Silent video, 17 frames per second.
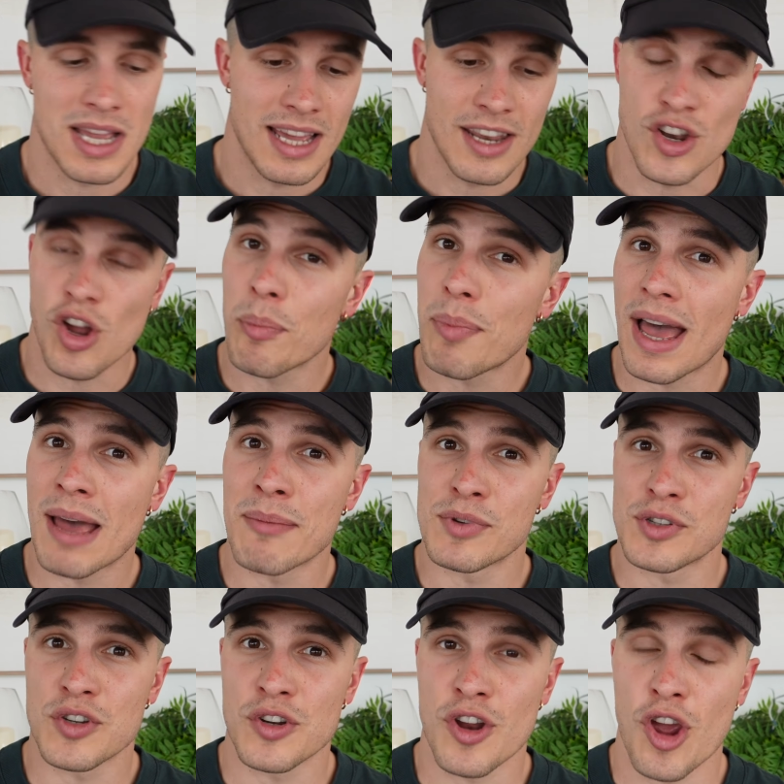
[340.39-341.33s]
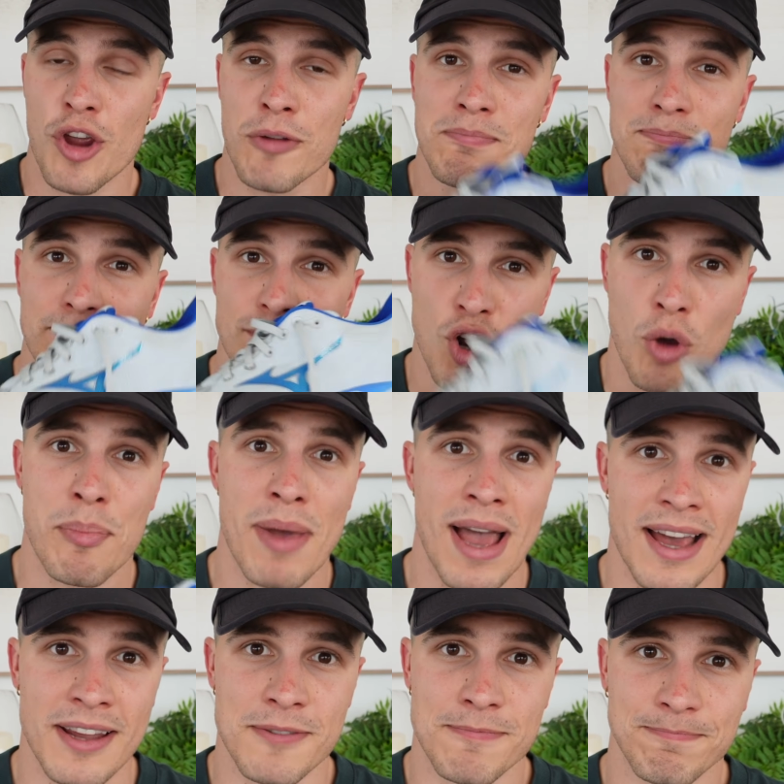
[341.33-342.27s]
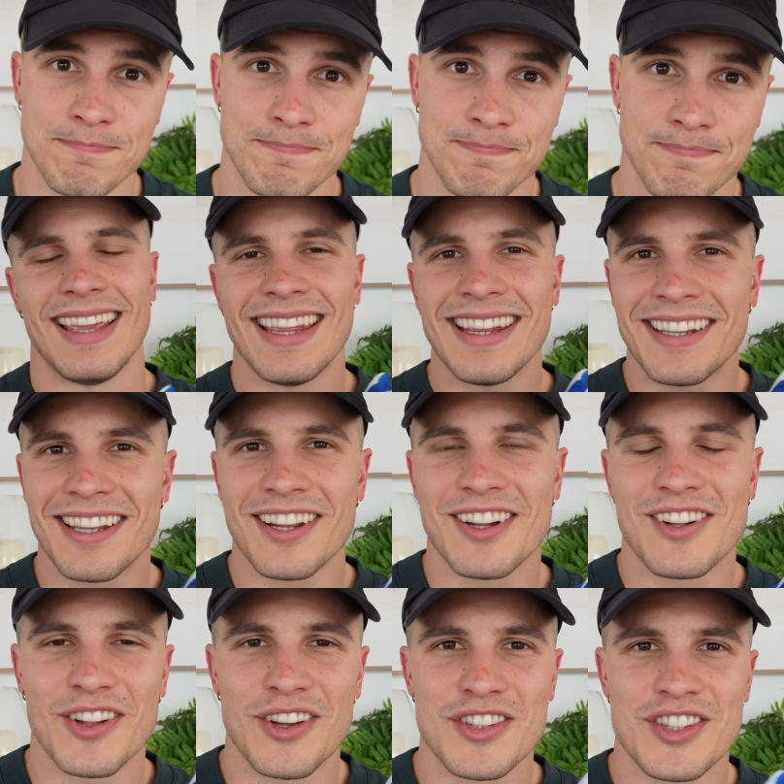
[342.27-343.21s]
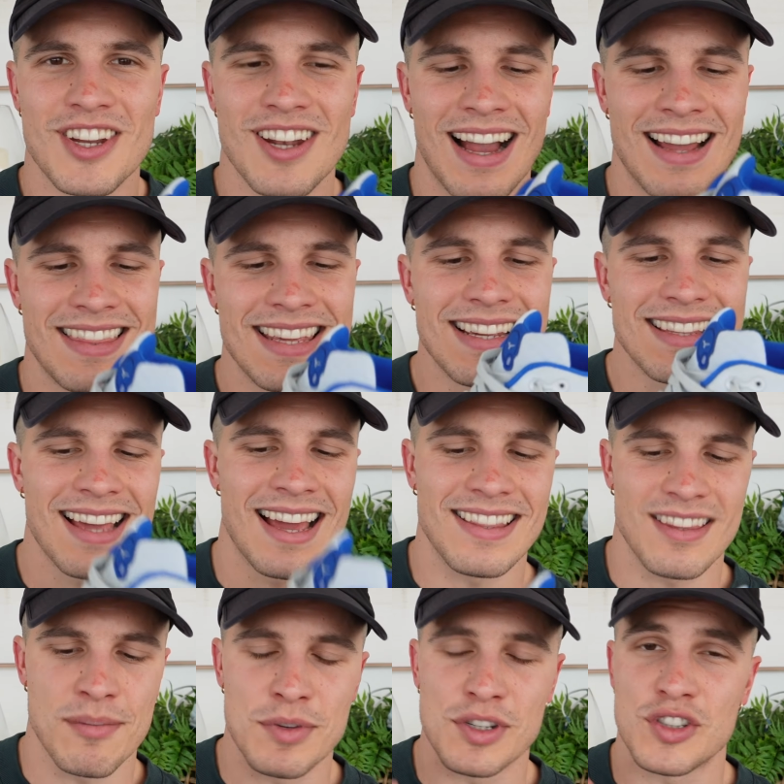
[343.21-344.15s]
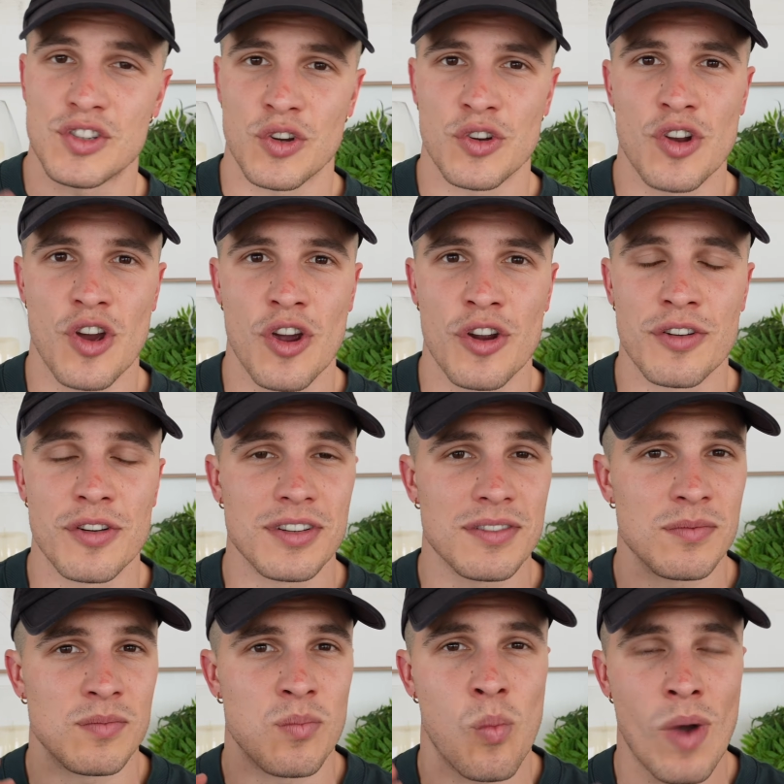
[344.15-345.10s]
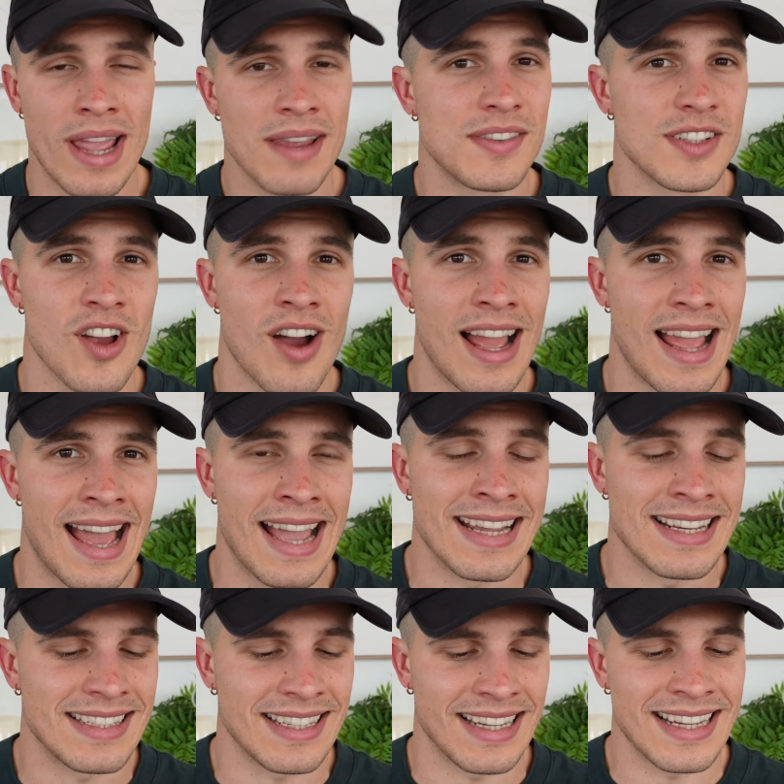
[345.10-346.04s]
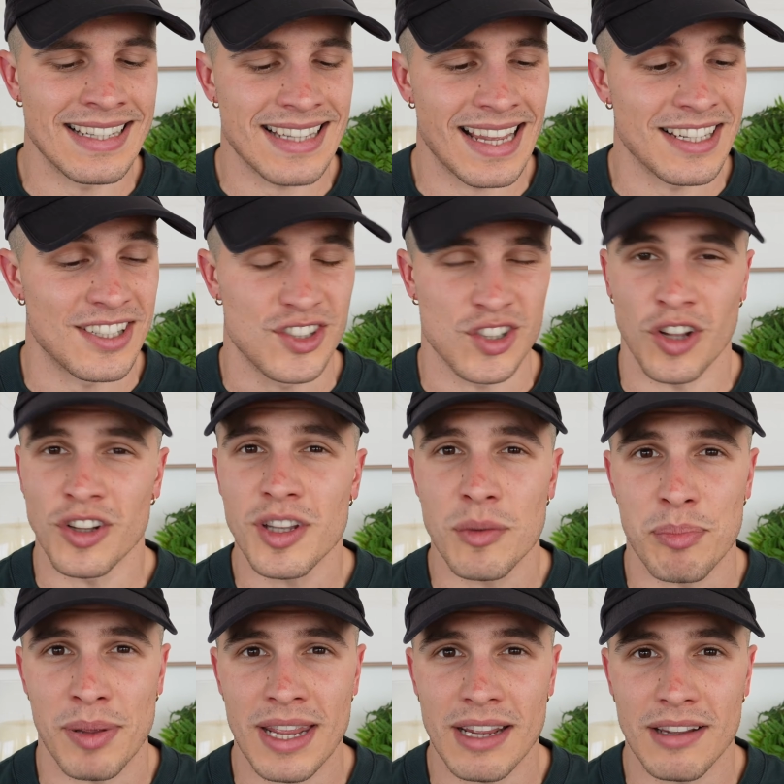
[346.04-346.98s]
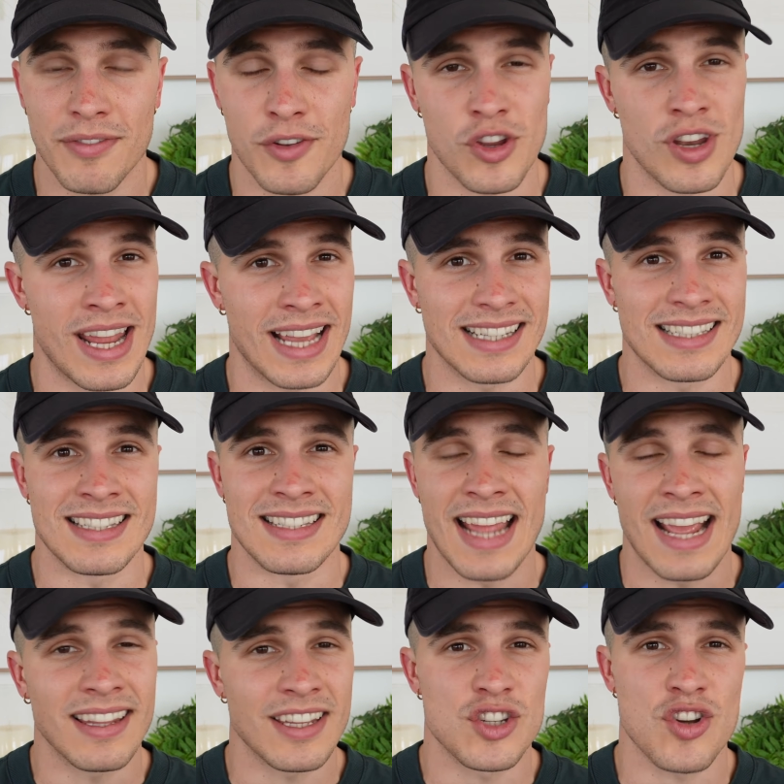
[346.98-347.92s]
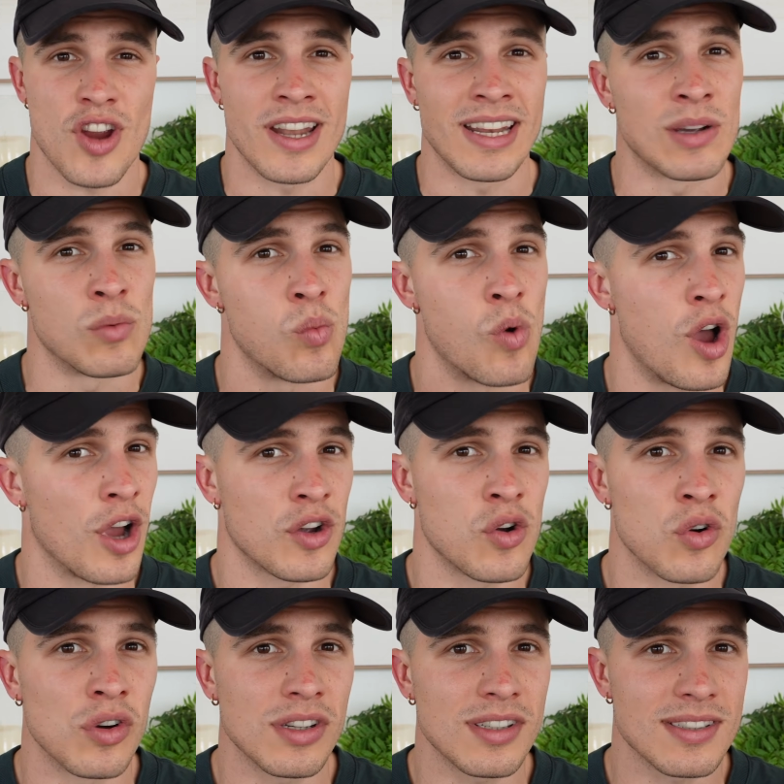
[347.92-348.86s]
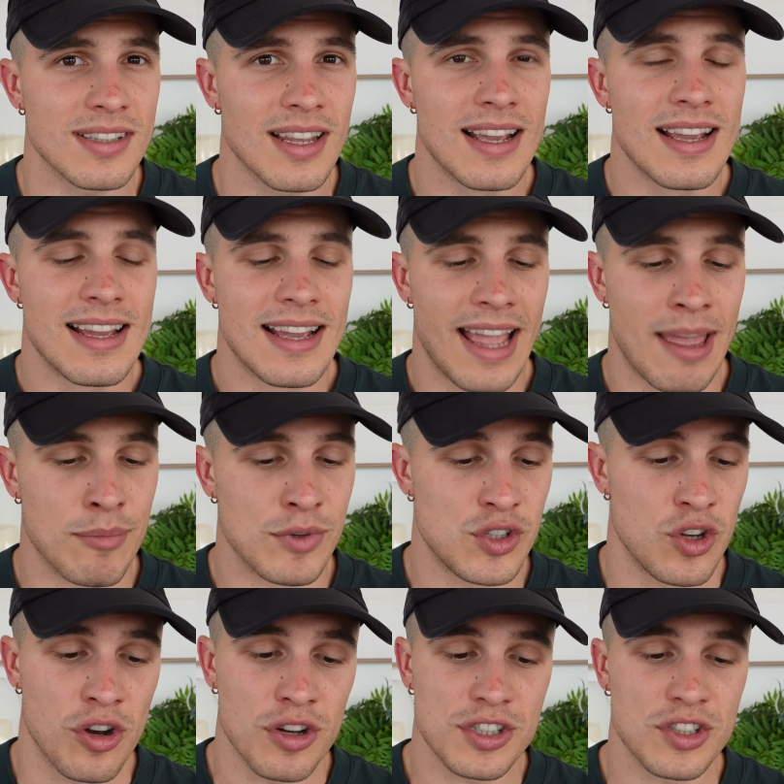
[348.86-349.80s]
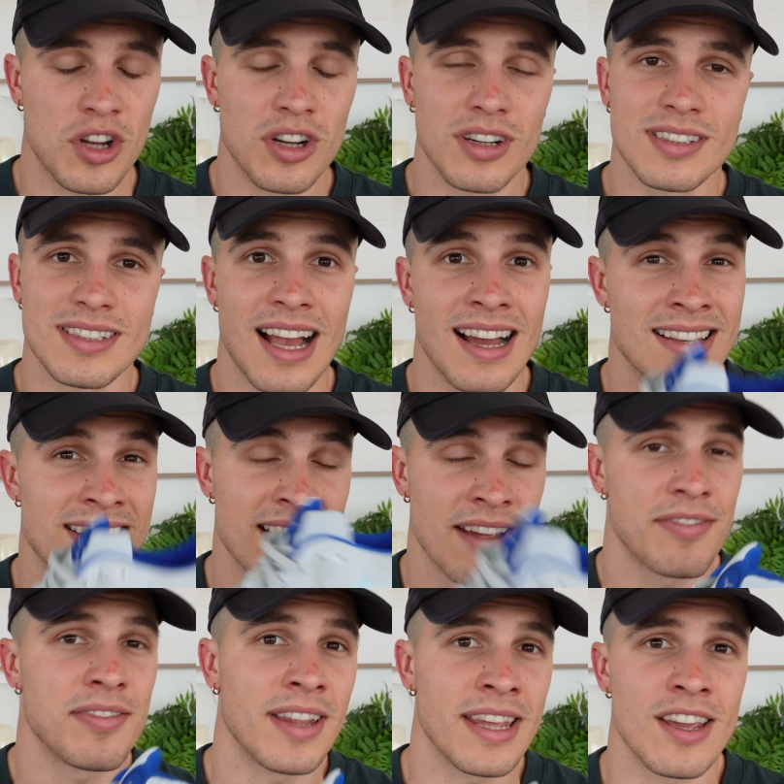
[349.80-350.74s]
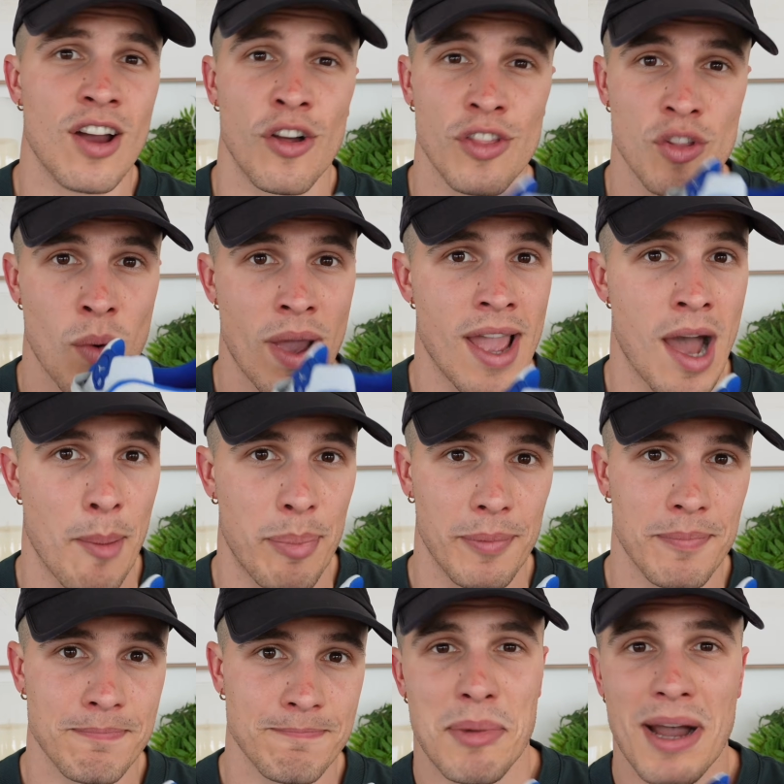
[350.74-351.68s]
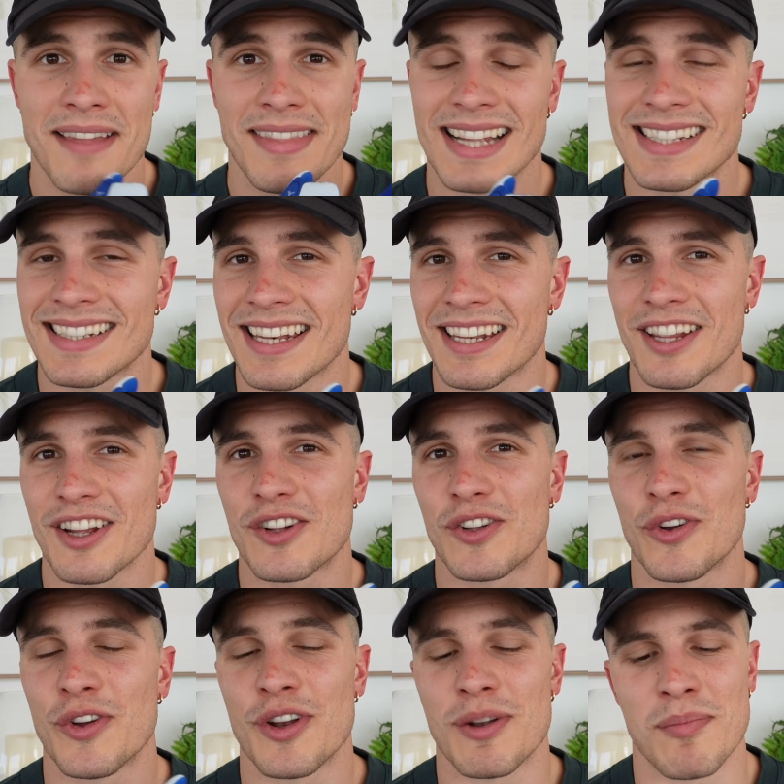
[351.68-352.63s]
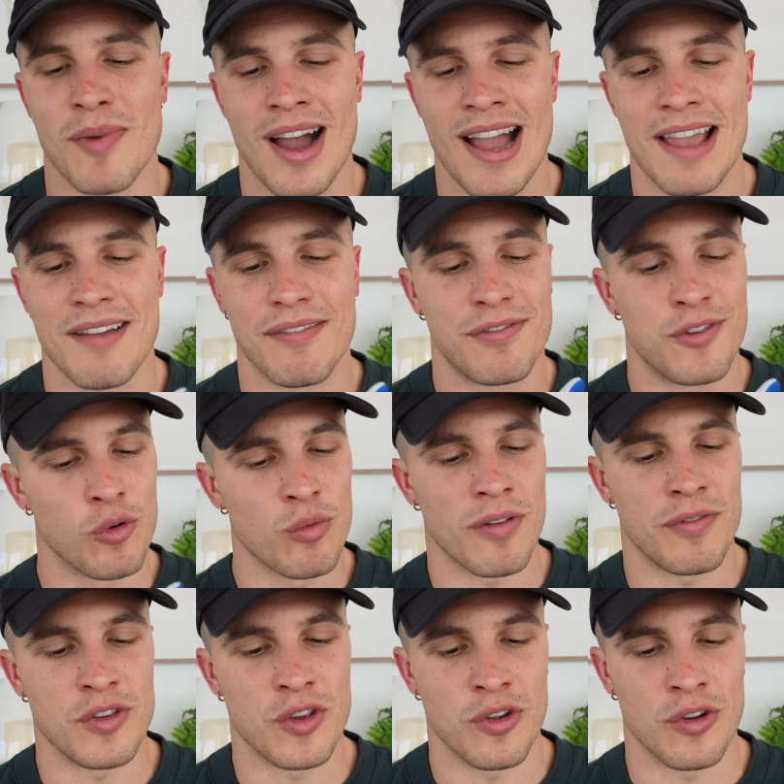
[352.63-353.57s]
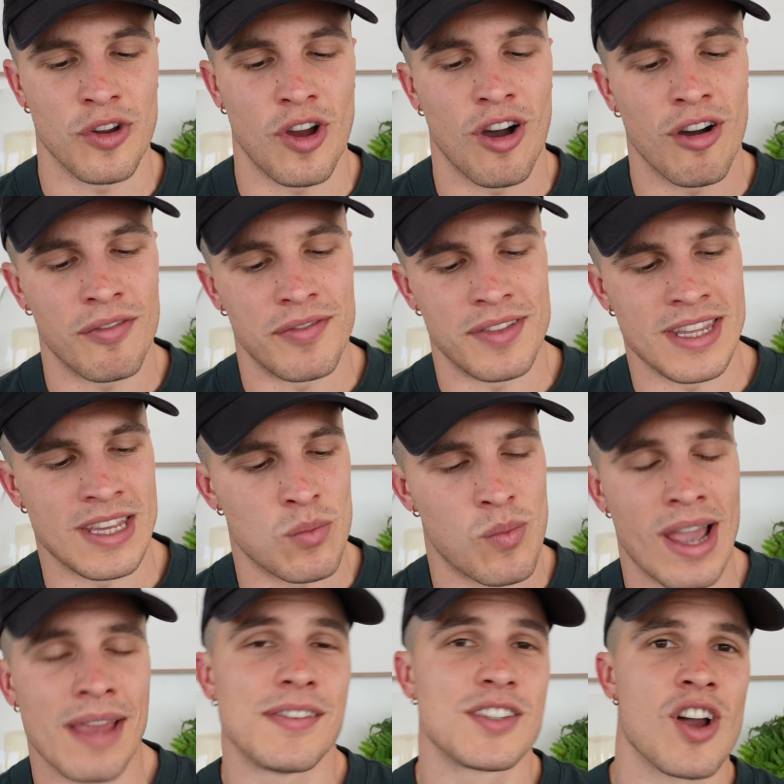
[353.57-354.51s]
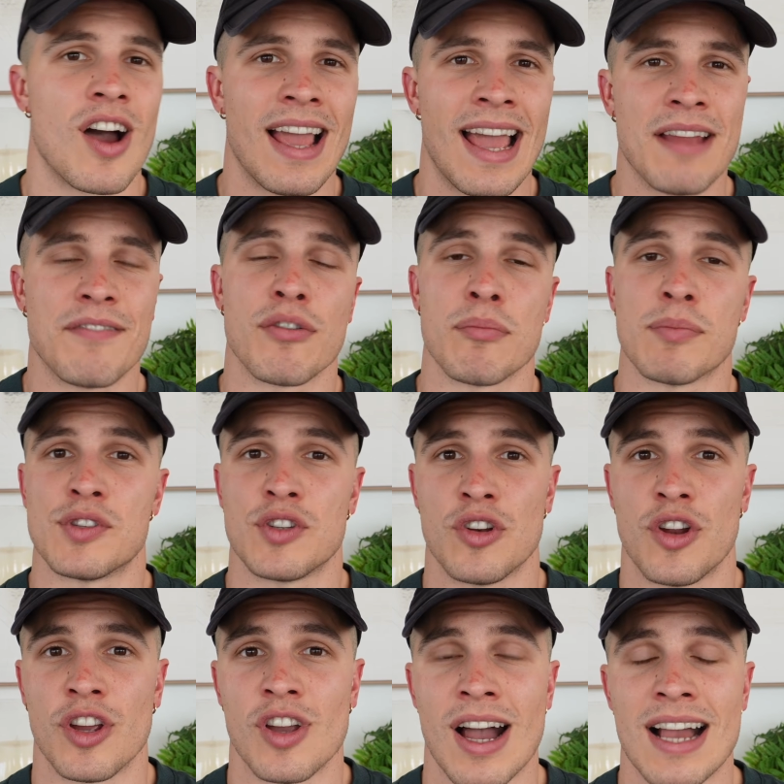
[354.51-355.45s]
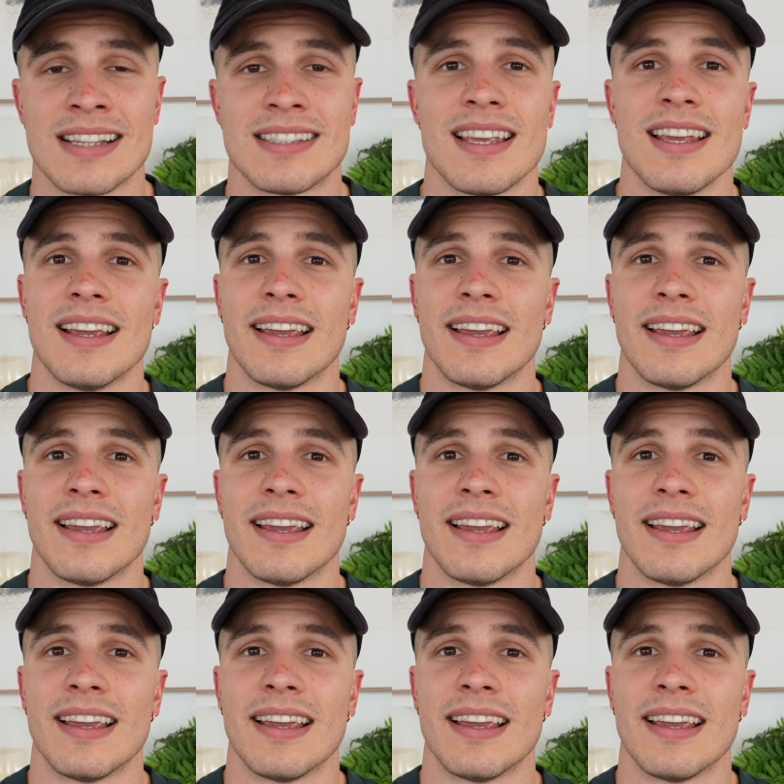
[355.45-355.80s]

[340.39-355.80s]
Not bad, Mizuno, not bad. In conclusion, I think that the Mizuno Wave Sky 8 is a solid pick for your next daily training workhorse, and Mizuno stocks are definitely on the way up. But that's going to conclude my full review of the Wave Sky 8 from Mizuno, guys.